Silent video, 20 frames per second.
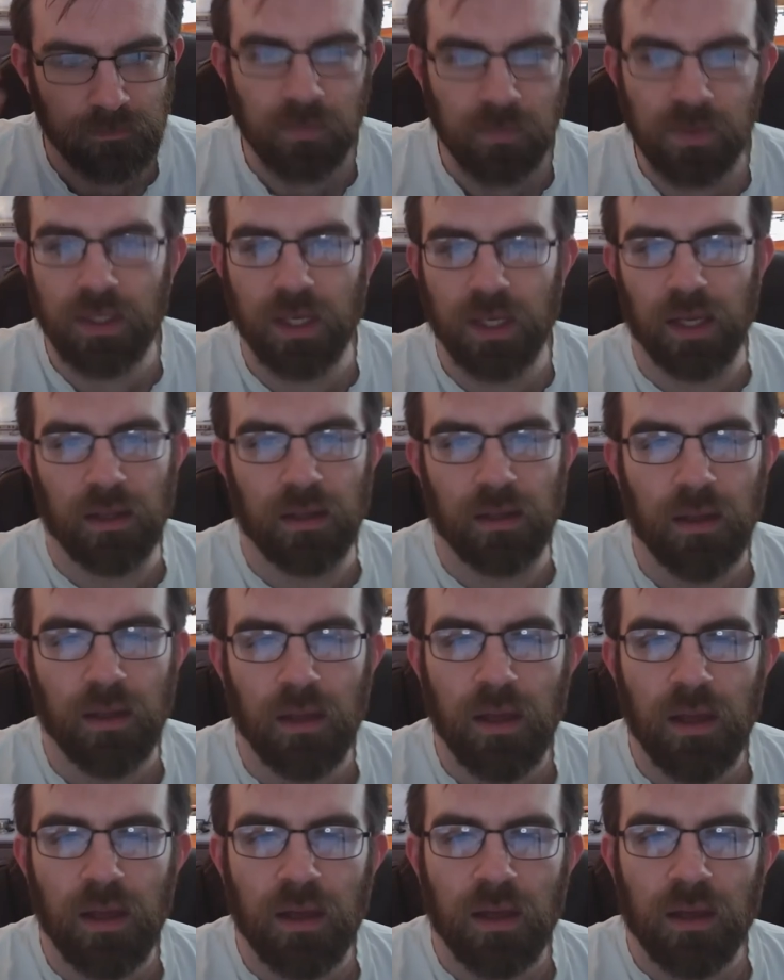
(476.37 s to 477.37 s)
Okay.
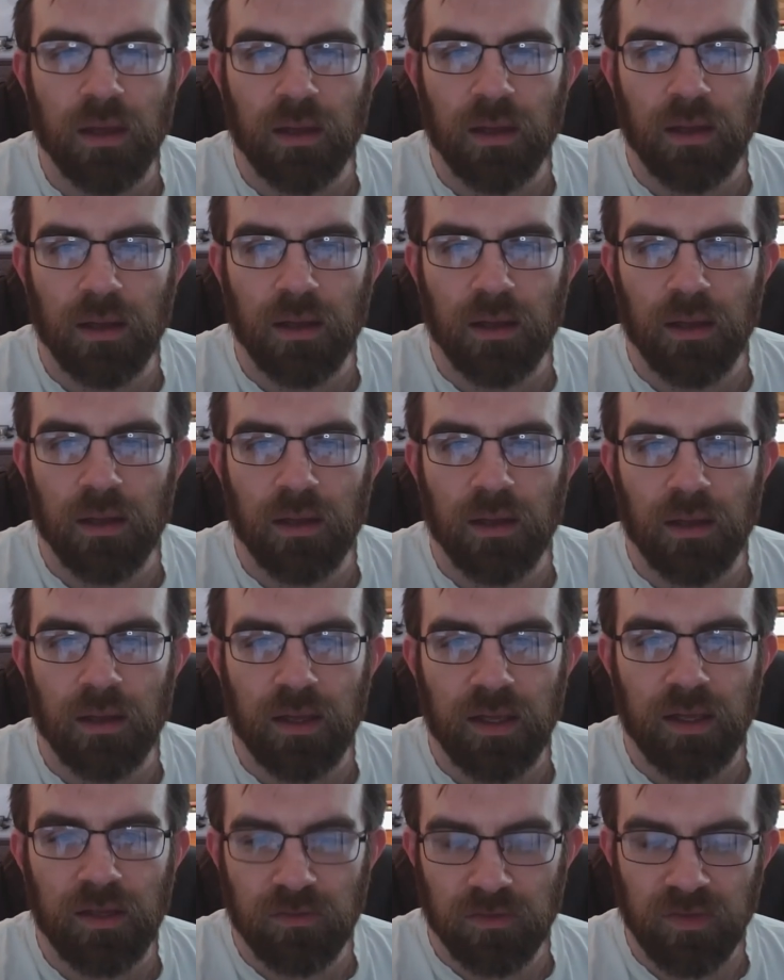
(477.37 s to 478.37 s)

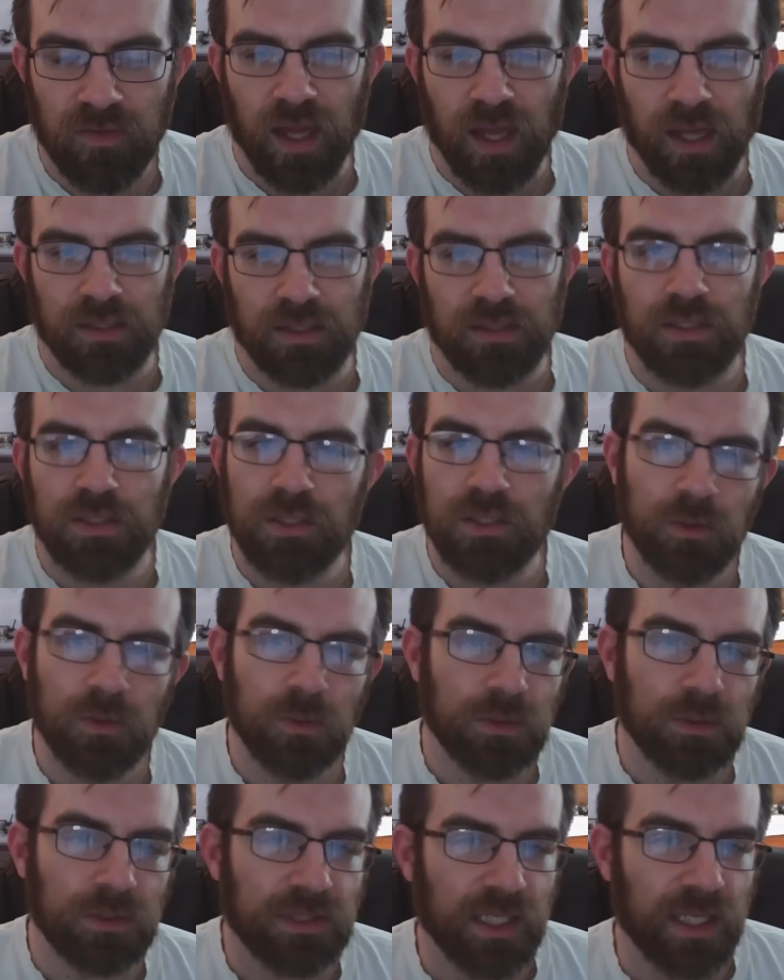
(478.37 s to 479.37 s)
In fact,
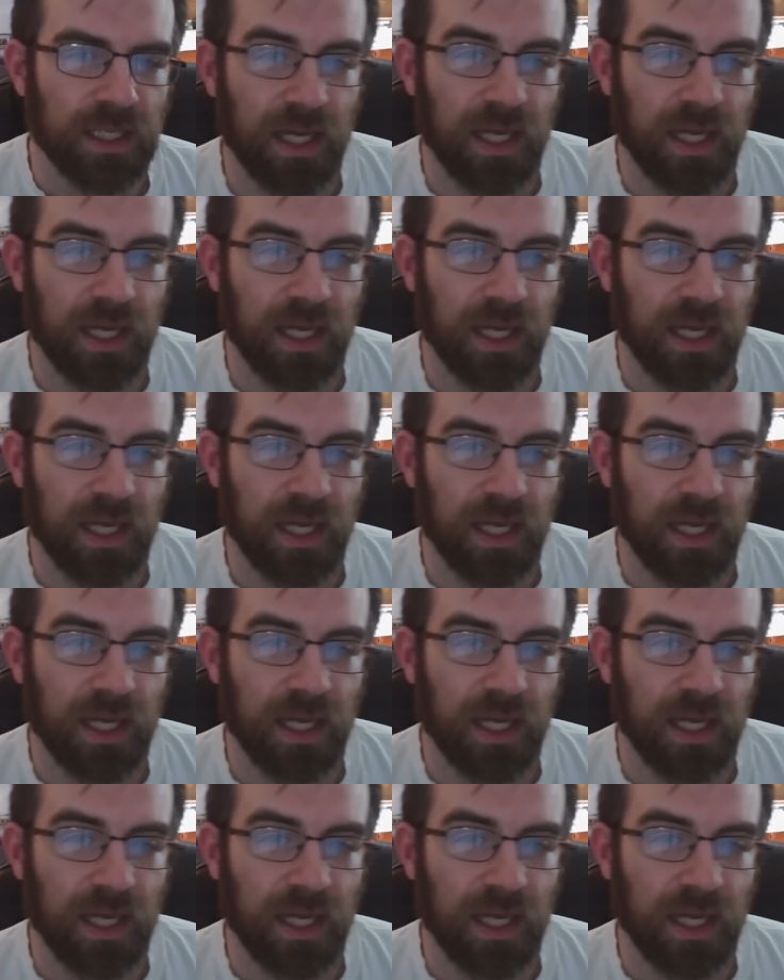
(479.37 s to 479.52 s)
schools,